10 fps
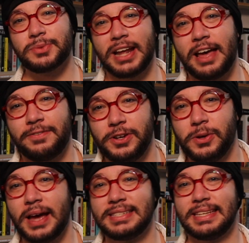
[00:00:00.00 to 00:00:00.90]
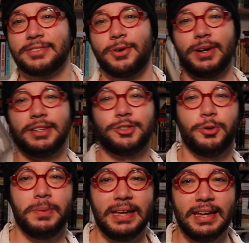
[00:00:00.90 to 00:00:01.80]
one I have for you guys is going
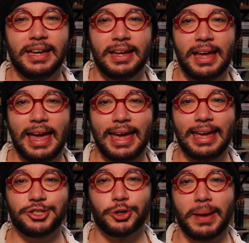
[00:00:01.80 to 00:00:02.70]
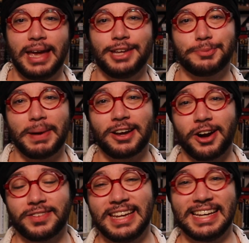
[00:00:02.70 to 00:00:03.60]
to be Angel Mage by
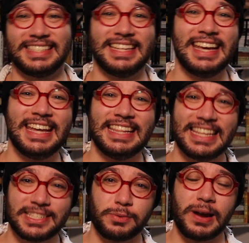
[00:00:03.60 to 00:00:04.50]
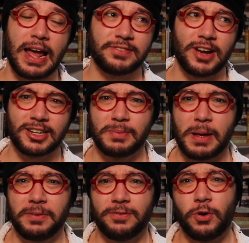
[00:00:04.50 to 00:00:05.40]
Garth. This one I've talked
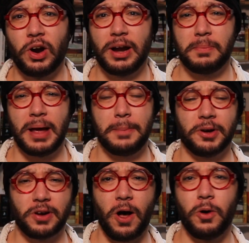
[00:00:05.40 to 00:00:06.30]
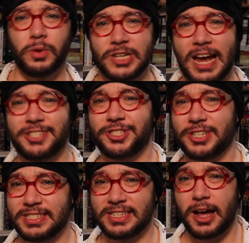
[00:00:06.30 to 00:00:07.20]
about before in my book haul, which I
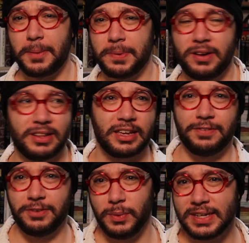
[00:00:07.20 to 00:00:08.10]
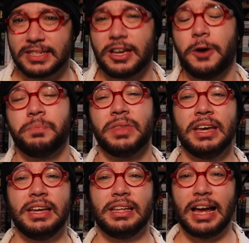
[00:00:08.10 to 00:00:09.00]
just uploaded like a few weeks ago.
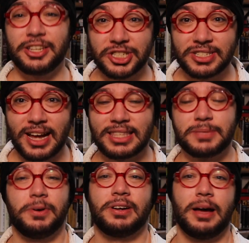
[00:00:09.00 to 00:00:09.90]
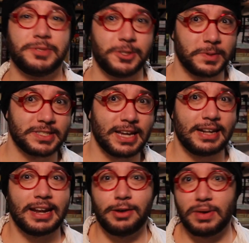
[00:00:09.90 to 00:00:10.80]
I just got this book. I'm super
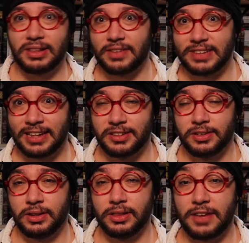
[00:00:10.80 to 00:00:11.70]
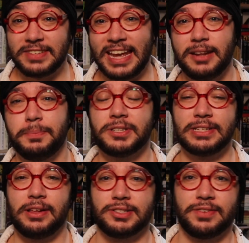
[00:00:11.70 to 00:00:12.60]
excited. I read Left-Handed
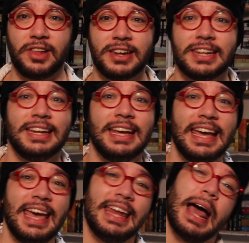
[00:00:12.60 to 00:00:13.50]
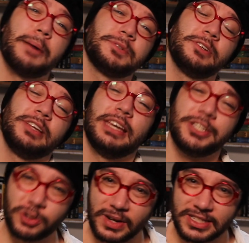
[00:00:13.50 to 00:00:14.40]
Booksellers of London and absolutely
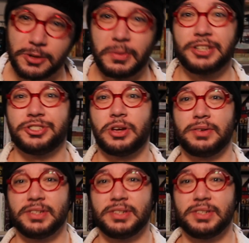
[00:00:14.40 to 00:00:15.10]
enjoyed it so much, so